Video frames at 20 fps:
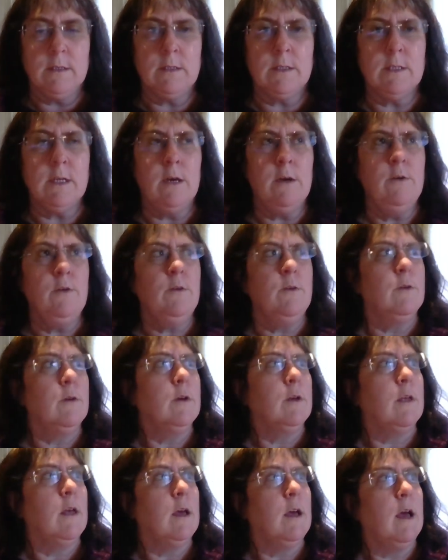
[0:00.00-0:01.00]

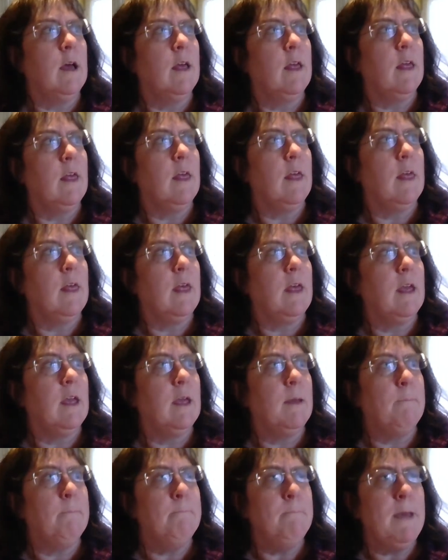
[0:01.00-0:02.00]
So
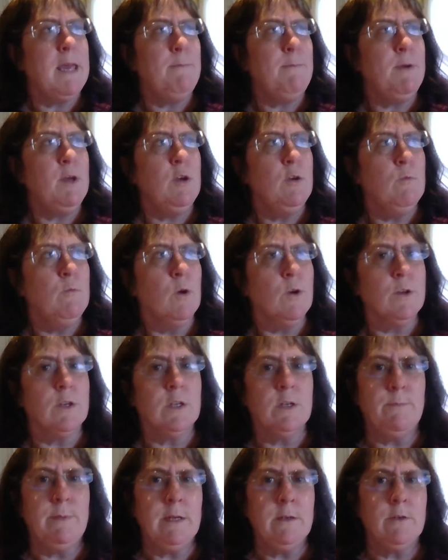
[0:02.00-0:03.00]
maybe you
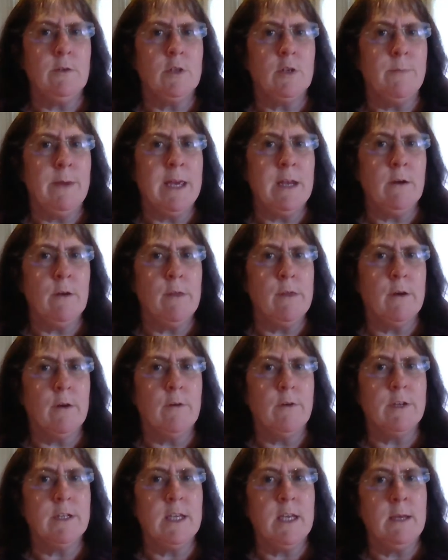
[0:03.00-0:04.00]
want to build your domain
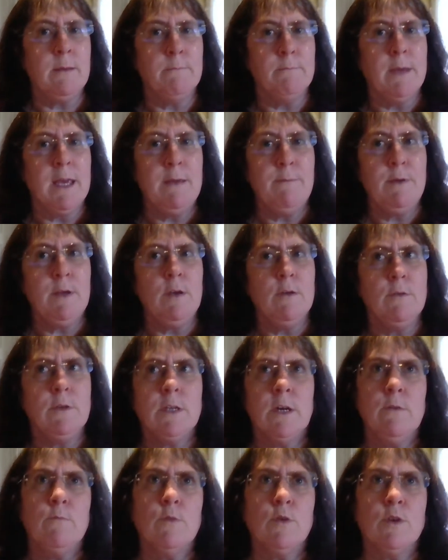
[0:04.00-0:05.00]
authority, maybe you
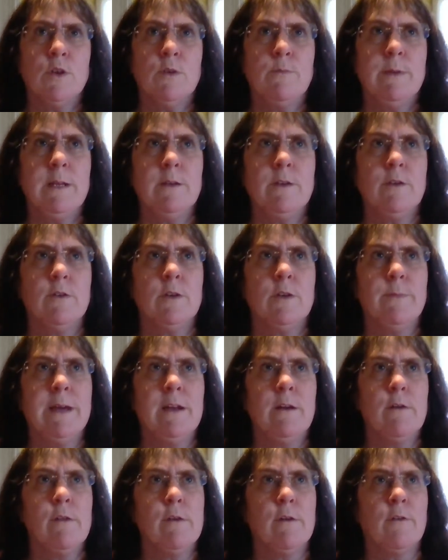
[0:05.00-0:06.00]
don't want to build your
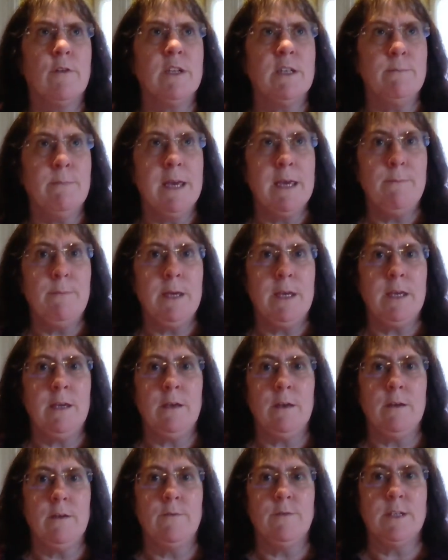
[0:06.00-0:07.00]
domain authority.
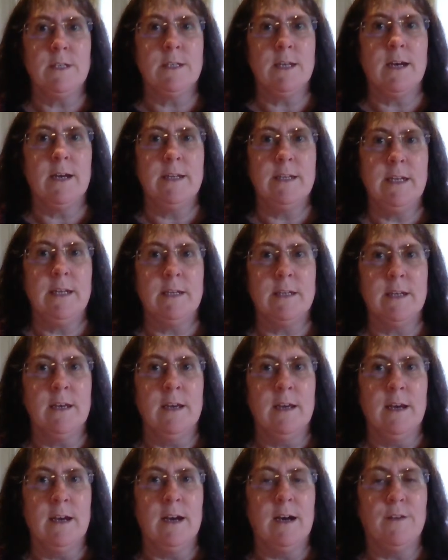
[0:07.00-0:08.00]
Maybe you've decided
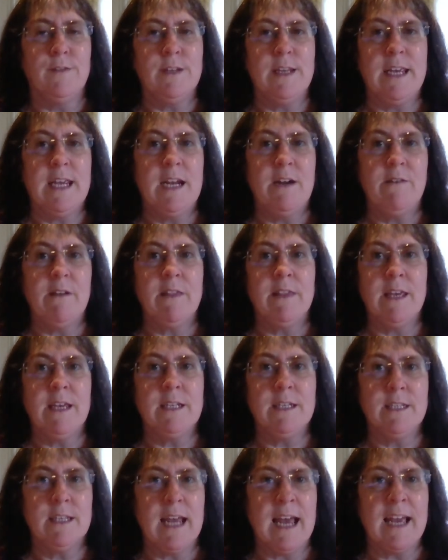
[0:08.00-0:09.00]
after hearing
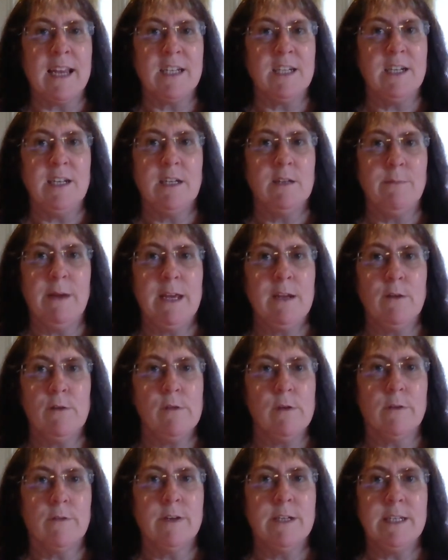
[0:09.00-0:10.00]
this that actually domain
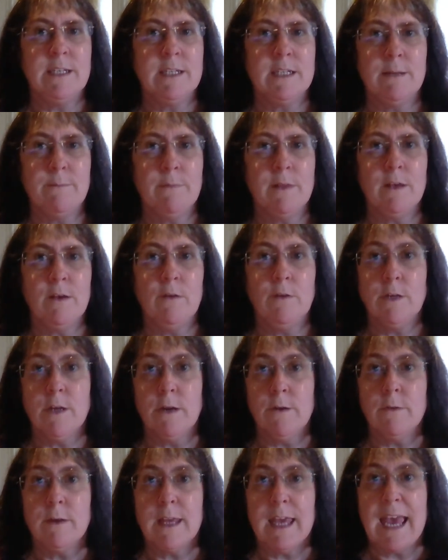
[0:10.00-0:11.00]
authority is something you
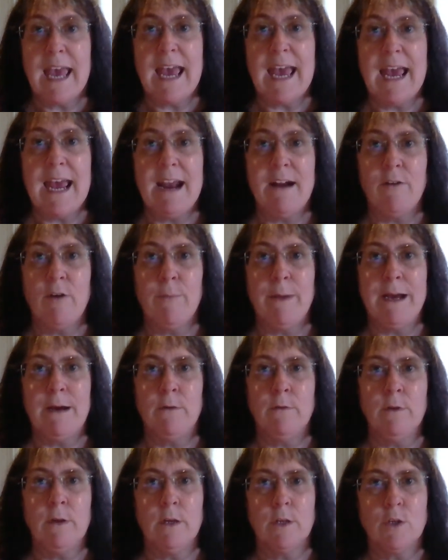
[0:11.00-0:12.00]
don't care
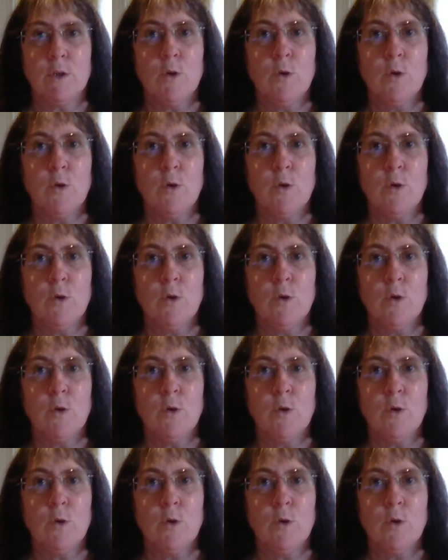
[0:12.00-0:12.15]
about at